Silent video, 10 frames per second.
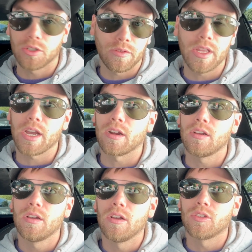over there.
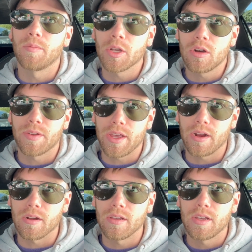So I'm gonna go over
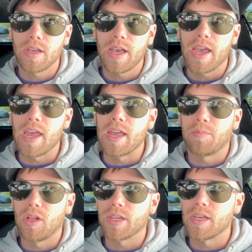there and
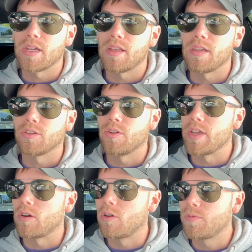plug in and either go eat
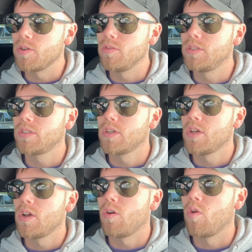at Whole Foods
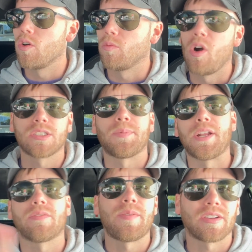or walk to
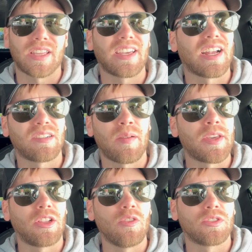Panera from there, because I think it actually might be
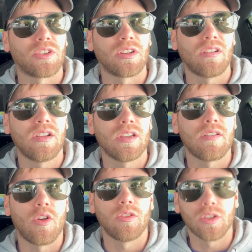closer, even
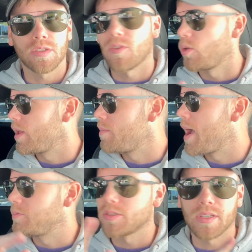though it looks farther away on the
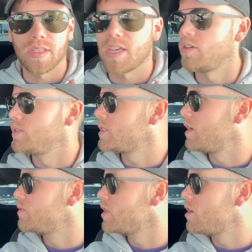map just because of the hill and
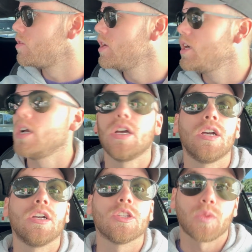stuff. So
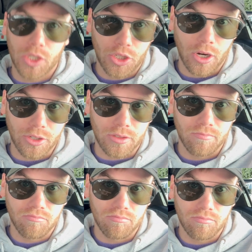switching chargers.
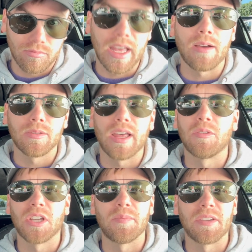that
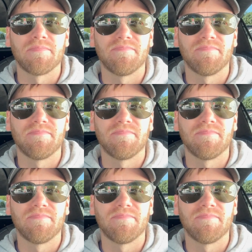one's on me.